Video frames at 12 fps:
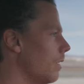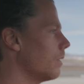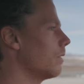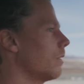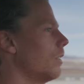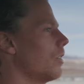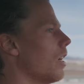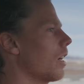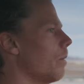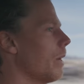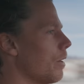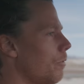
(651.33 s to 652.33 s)
we are
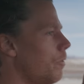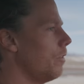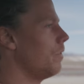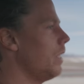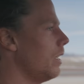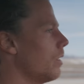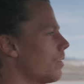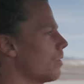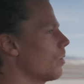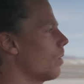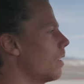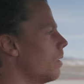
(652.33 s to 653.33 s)
talking about a 50 year
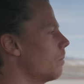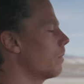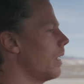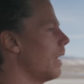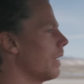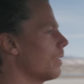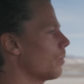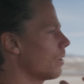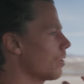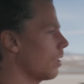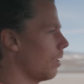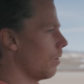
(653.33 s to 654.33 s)
storm heading
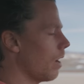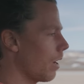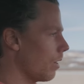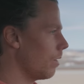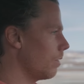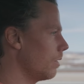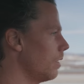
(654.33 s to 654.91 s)
towards Colorado,